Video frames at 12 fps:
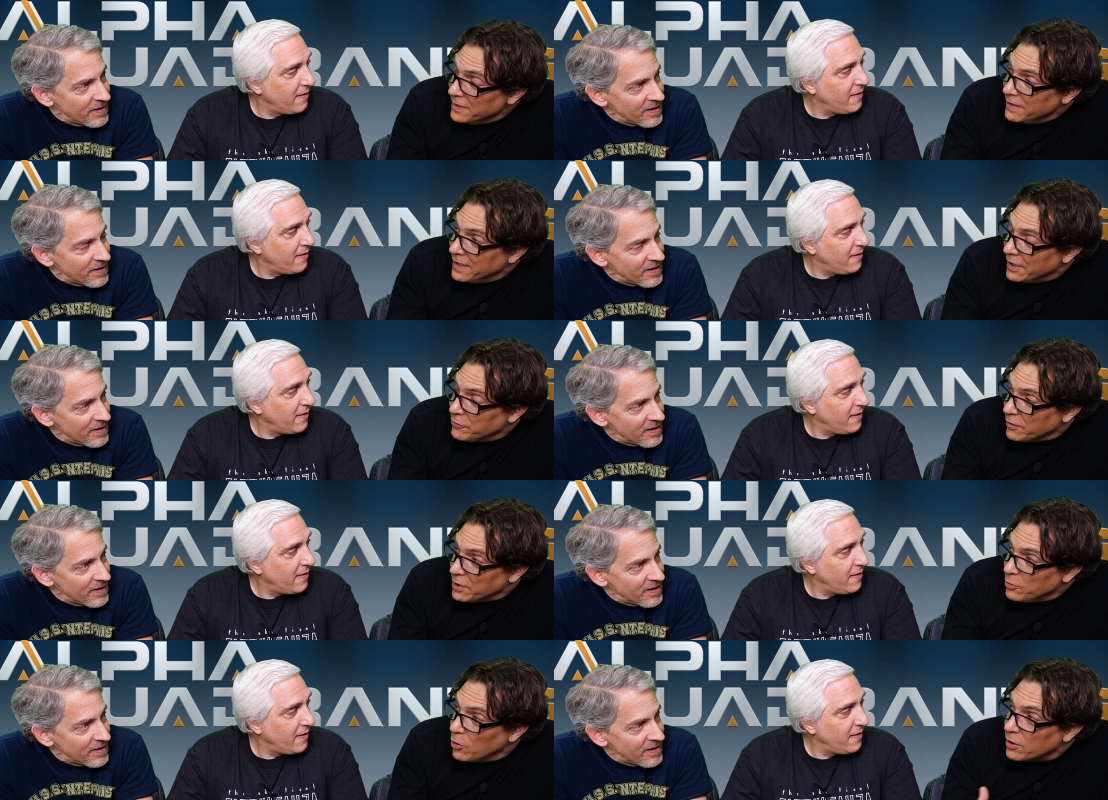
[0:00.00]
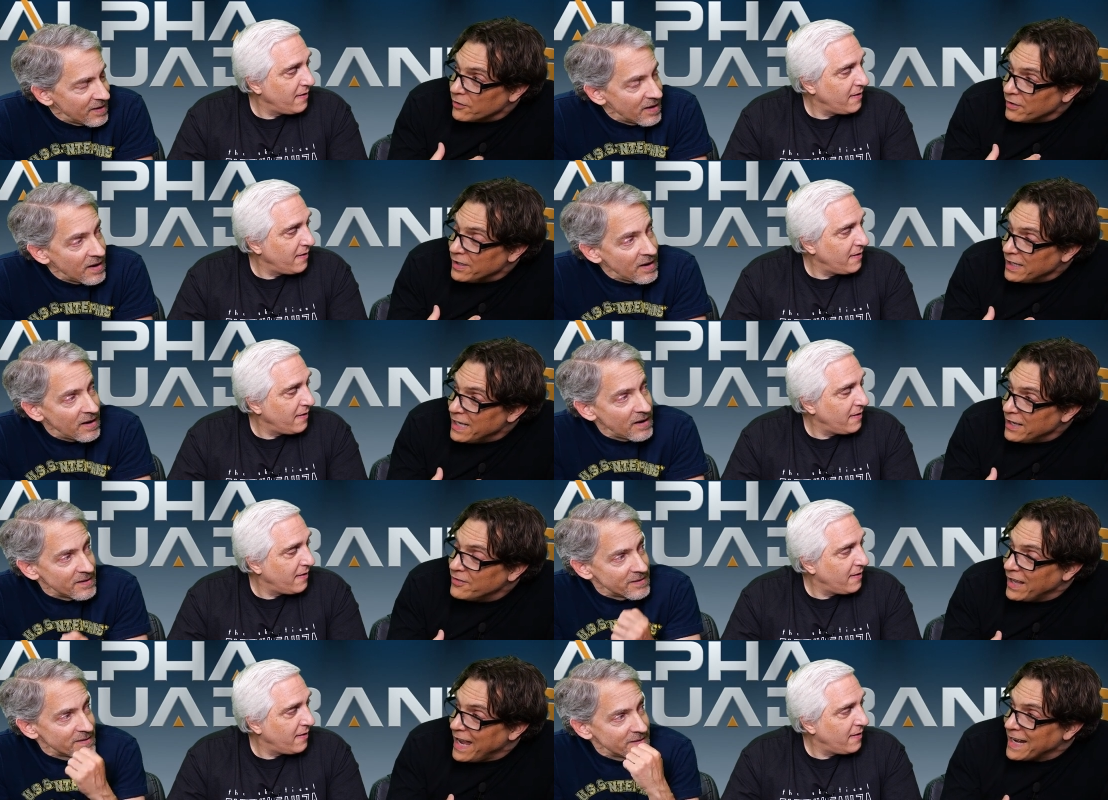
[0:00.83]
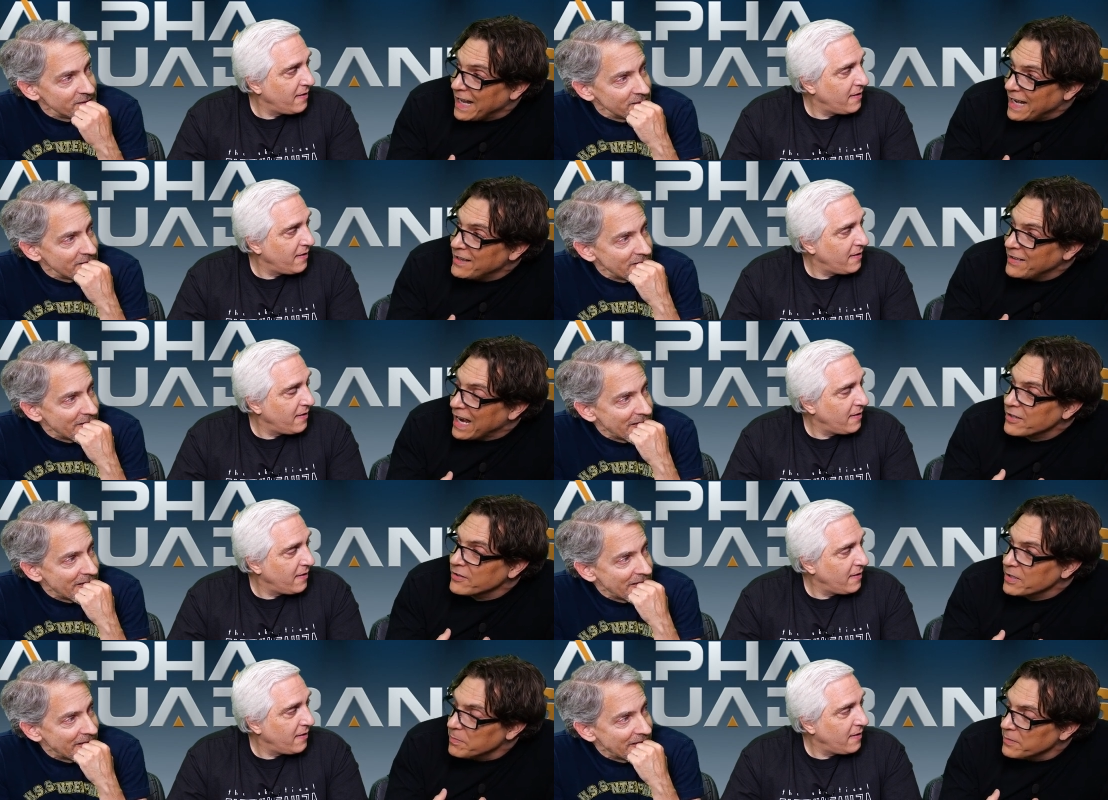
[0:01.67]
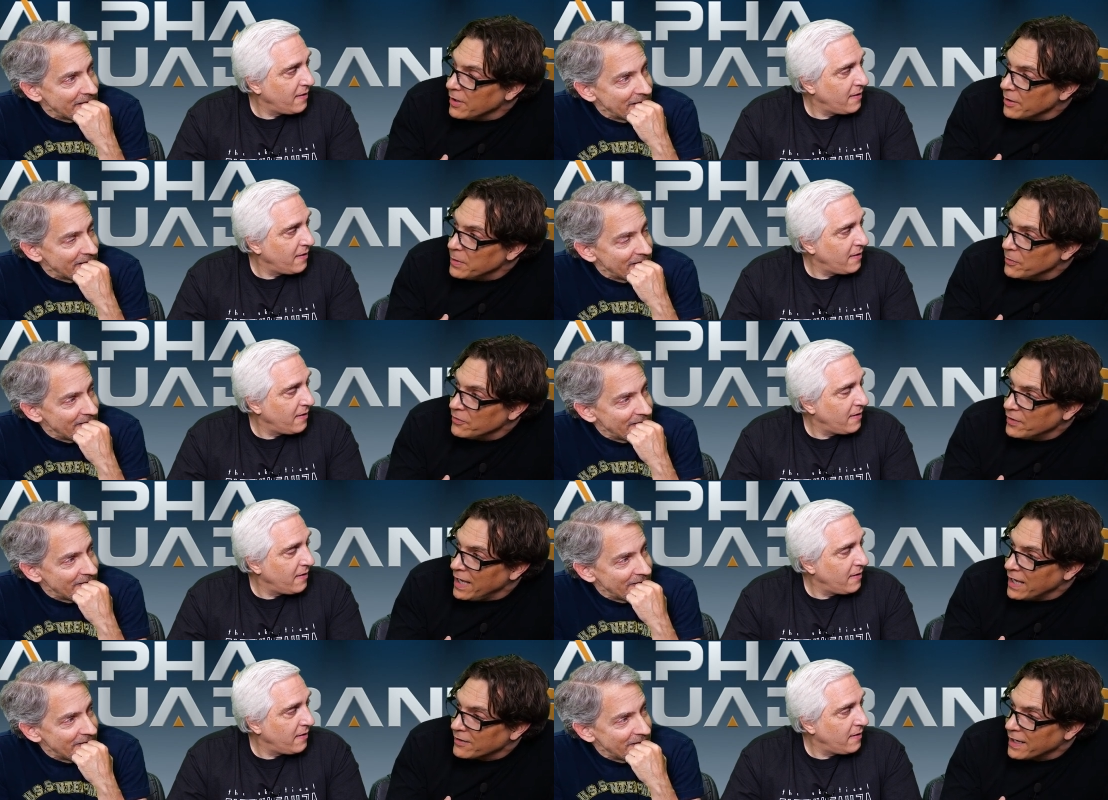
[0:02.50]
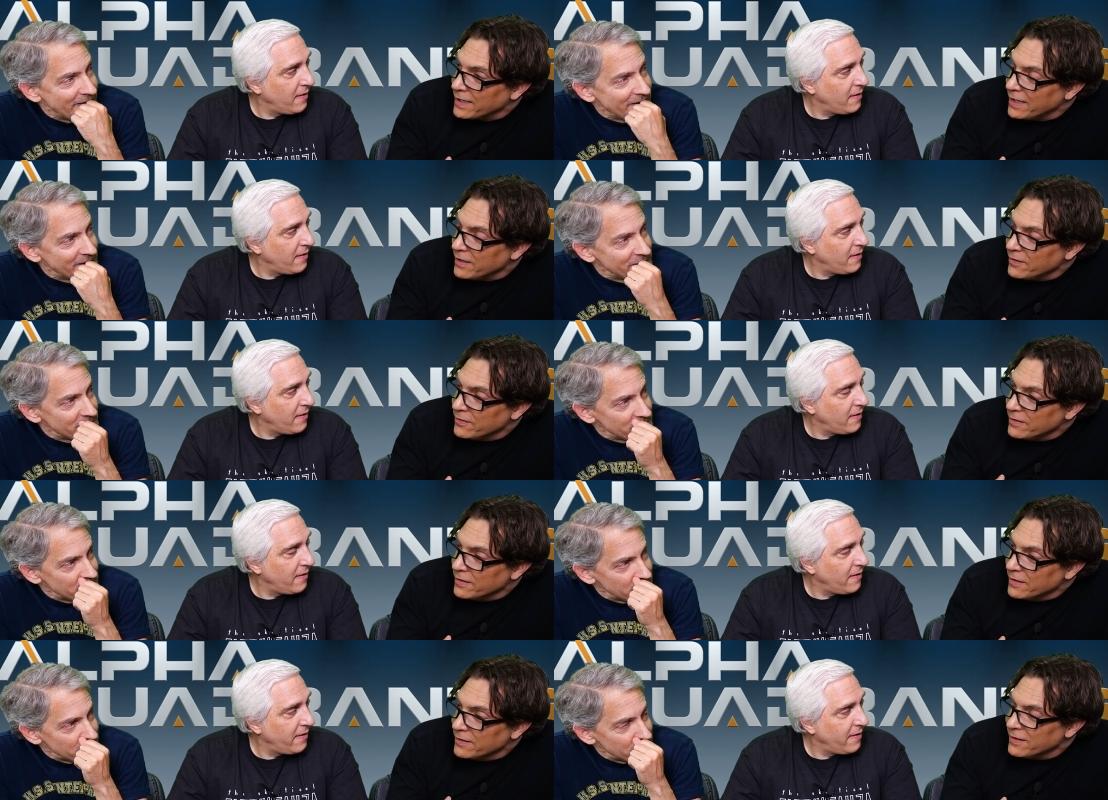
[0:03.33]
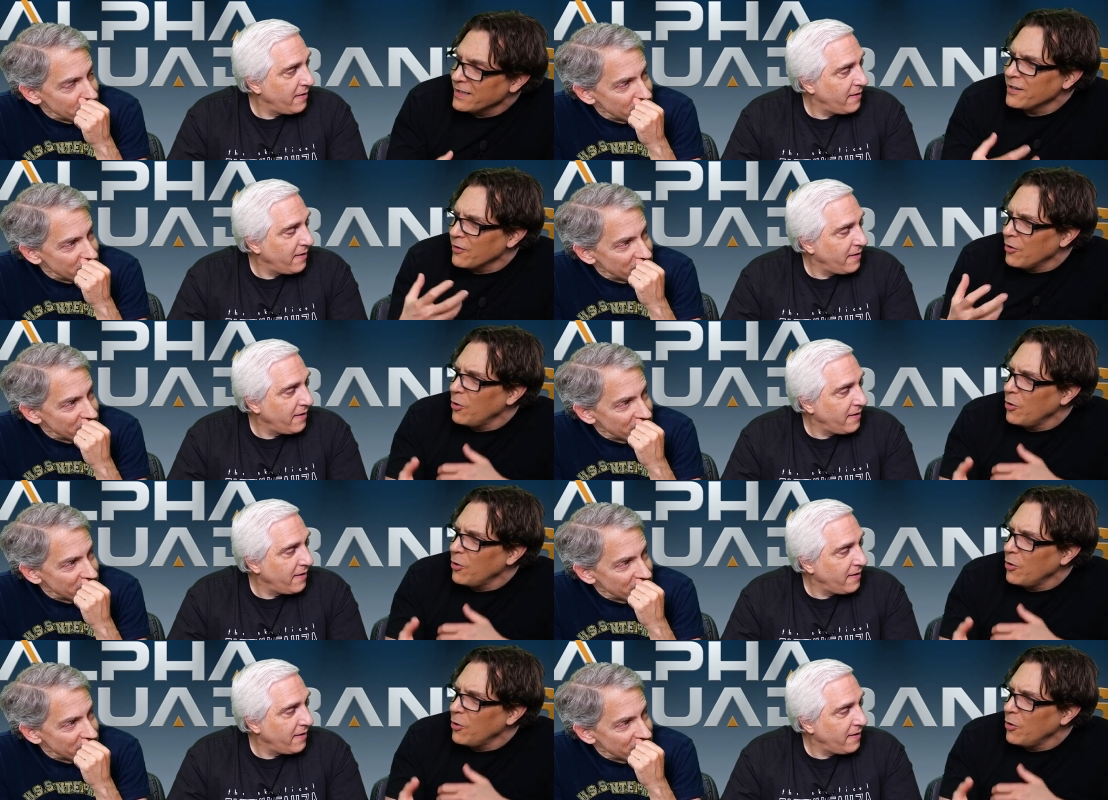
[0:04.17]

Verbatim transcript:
Speaker 1: It's really cool because he, he's ah. saying that it's actually you know he was saying like is you know the whole